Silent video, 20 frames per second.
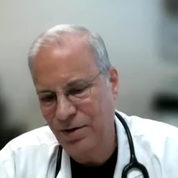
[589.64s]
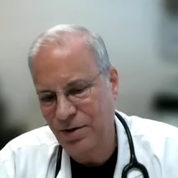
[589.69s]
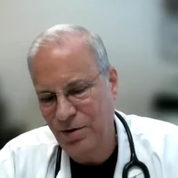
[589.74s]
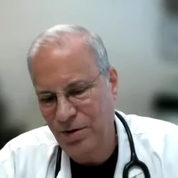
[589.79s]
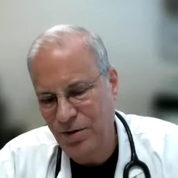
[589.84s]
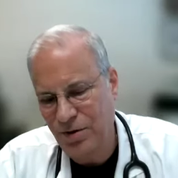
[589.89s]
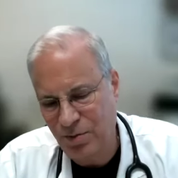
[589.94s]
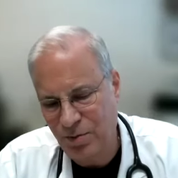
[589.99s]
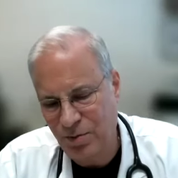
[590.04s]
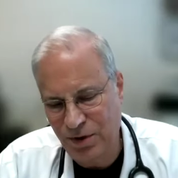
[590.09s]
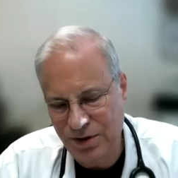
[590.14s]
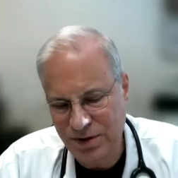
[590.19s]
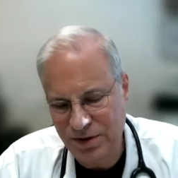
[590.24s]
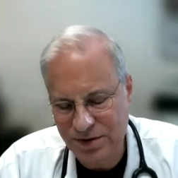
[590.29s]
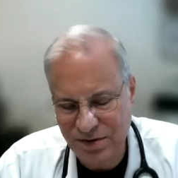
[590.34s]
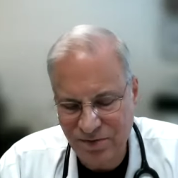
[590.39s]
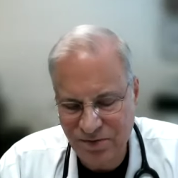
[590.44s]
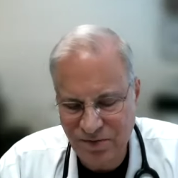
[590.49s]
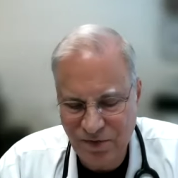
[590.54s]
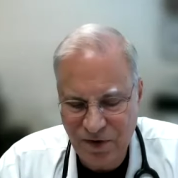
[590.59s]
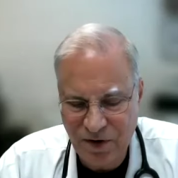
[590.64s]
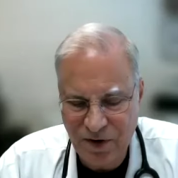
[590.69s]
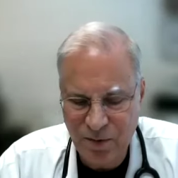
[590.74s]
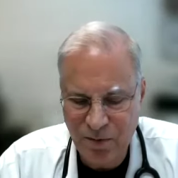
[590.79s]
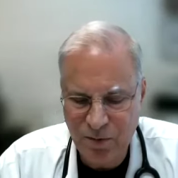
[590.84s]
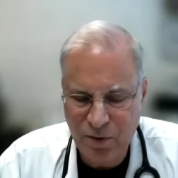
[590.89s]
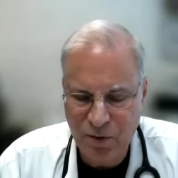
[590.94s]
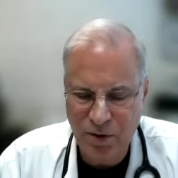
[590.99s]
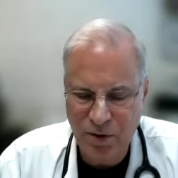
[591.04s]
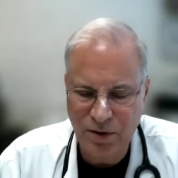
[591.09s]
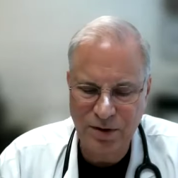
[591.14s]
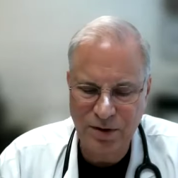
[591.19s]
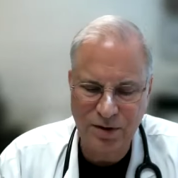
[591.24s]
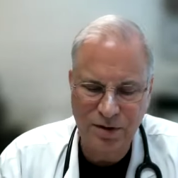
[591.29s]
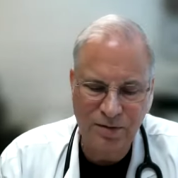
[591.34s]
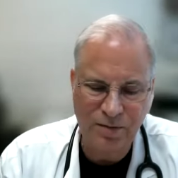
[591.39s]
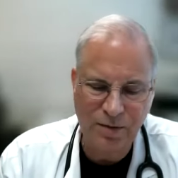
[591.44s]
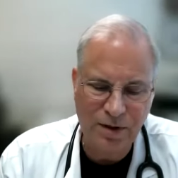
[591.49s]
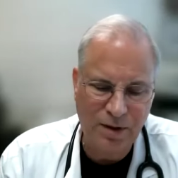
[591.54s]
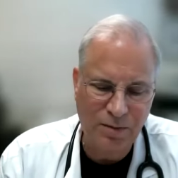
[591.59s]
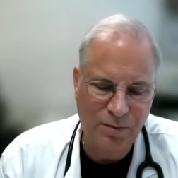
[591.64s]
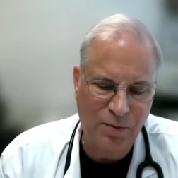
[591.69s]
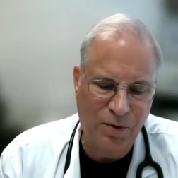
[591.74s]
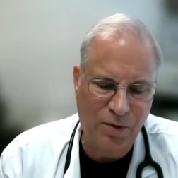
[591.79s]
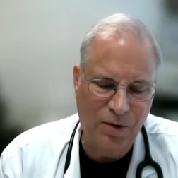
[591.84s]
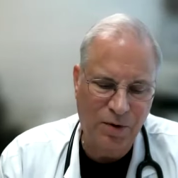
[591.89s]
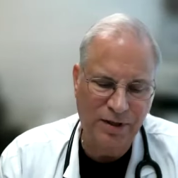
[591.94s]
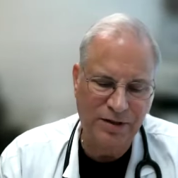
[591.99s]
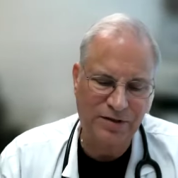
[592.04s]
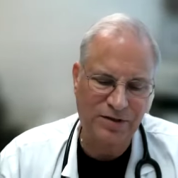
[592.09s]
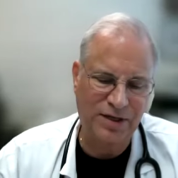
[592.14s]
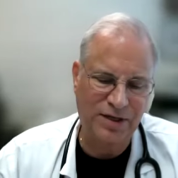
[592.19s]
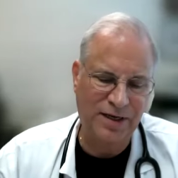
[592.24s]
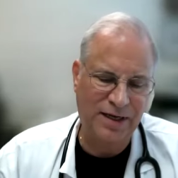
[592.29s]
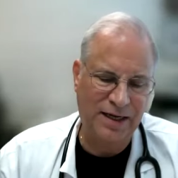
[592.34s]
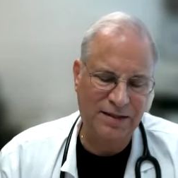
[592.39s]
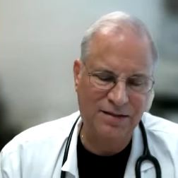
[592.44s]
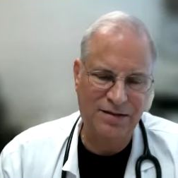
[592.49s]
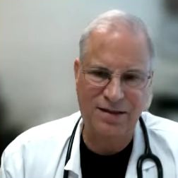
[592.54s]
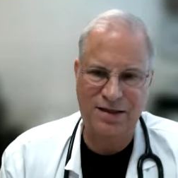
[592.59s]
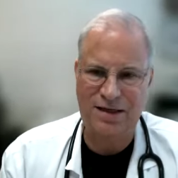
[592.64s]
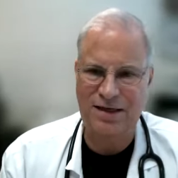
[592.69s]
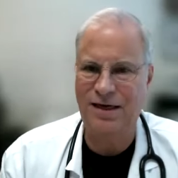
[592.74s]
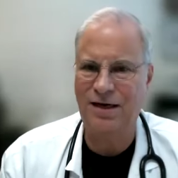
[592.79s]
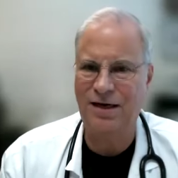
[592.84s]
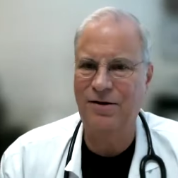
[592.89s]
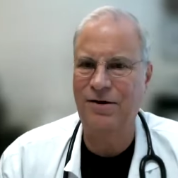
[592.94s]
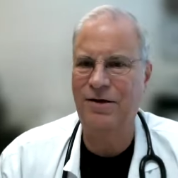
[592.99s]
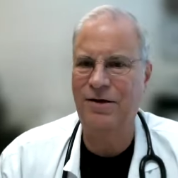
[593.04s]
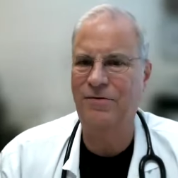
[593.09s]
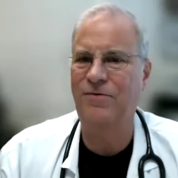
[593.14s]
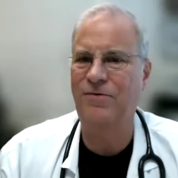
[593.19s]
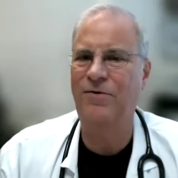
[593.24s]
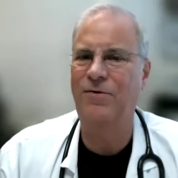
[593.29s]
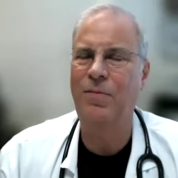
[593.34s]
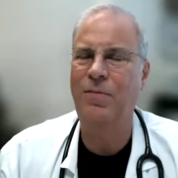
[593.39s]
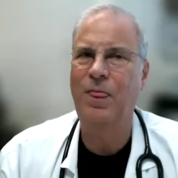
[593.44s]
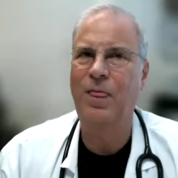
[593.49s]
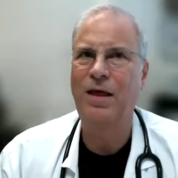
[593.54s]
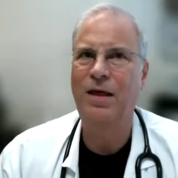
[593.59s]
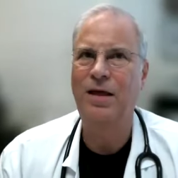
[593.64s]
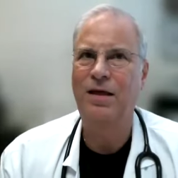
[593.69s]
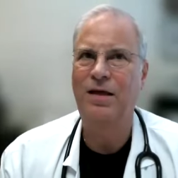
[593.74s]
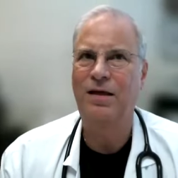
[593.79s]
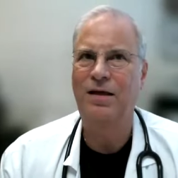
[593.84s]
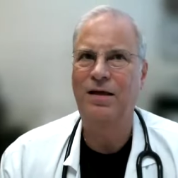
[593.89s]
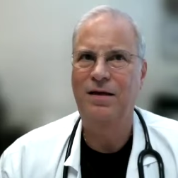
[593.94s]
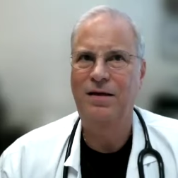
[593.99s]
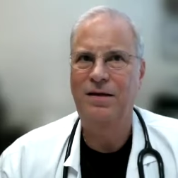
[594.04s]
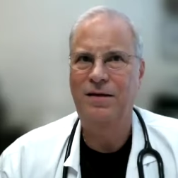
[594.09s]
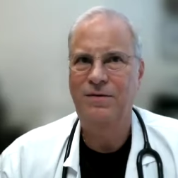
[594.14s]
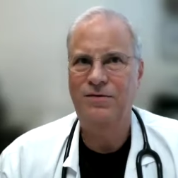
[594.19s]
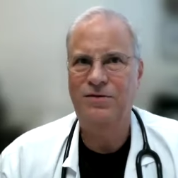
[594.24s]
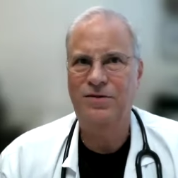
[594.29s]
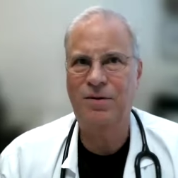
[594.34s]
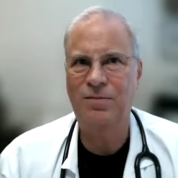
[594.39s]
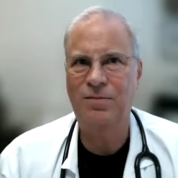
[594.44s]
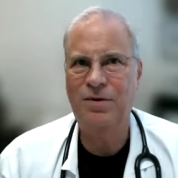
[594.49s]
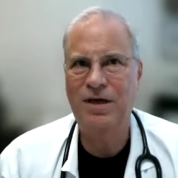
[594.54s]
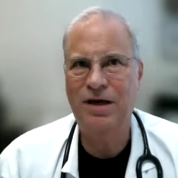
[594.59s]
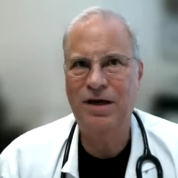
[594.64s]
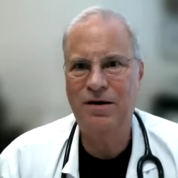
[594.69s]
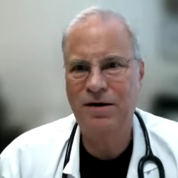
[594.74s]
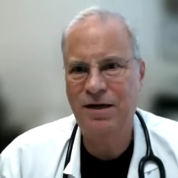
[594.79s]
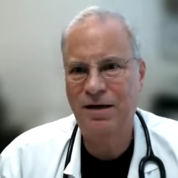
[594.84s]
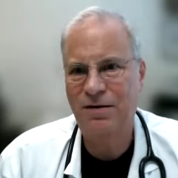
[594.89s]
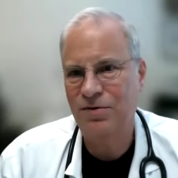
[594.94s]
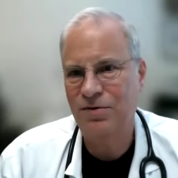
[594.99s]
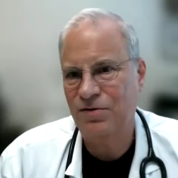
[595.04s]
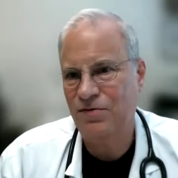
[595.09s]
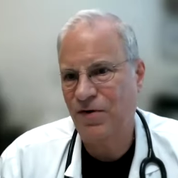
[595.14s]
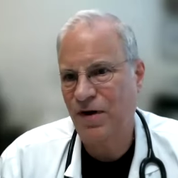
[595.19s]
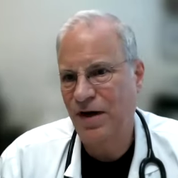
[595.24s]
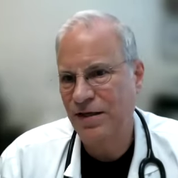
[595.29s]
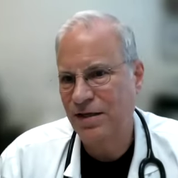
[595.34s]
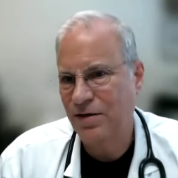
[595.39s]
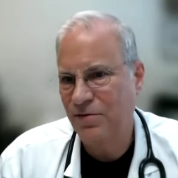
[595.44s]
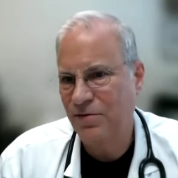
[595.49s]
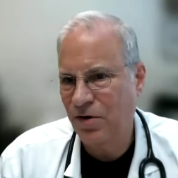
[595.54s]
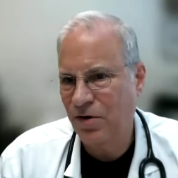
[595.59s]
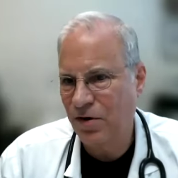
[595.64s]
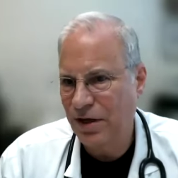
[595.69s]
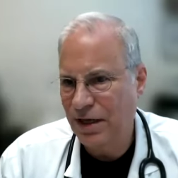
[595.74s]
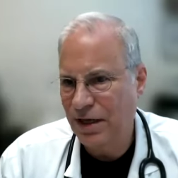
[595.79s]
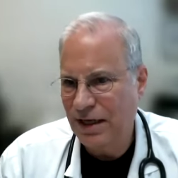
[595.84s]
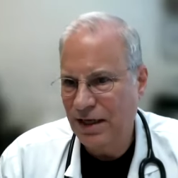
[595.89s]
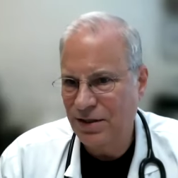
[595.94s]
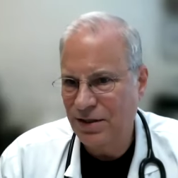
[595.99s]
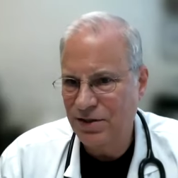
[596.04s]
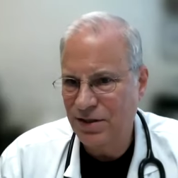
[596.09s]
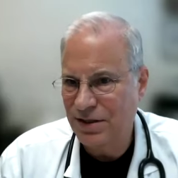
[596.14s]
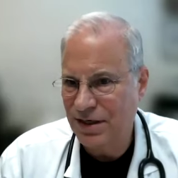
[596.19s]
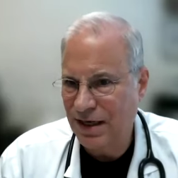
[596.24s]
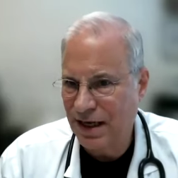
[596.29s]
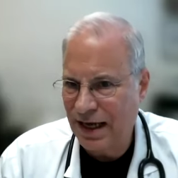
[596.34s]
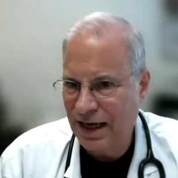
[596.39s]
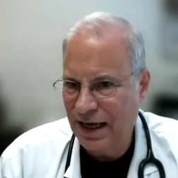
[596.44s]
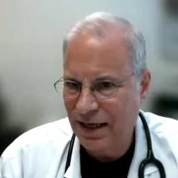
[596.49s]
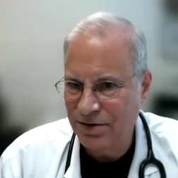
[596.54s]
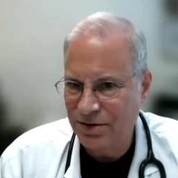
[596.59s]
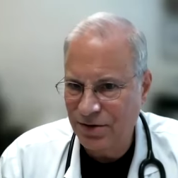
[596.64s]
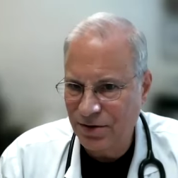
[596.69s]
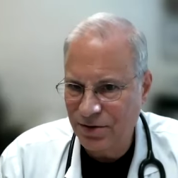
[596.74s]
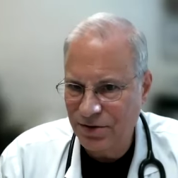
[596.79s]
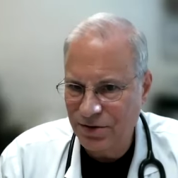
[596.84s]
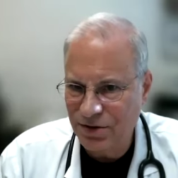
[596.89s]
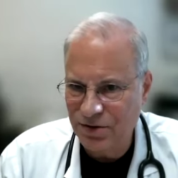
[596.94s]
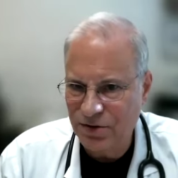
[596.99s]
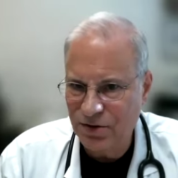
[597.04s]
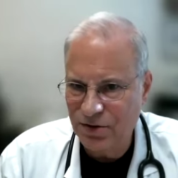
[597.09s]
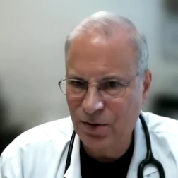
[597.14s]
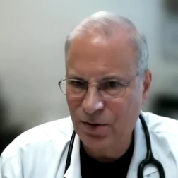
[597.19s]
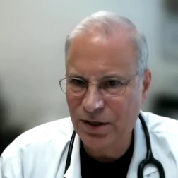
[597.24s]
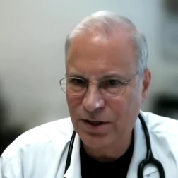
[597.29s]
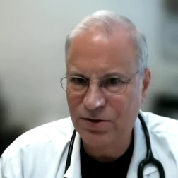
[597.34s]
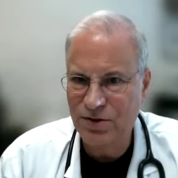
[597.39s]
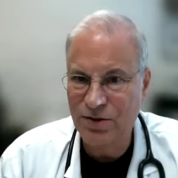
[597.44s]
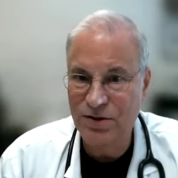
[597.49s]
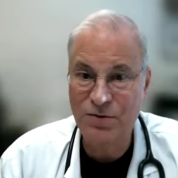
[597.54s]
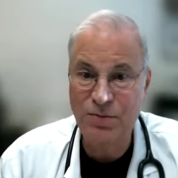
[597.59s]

You, you bring some very important points, and that's the caregiver. Some caregivers find it very easy to handle the situation,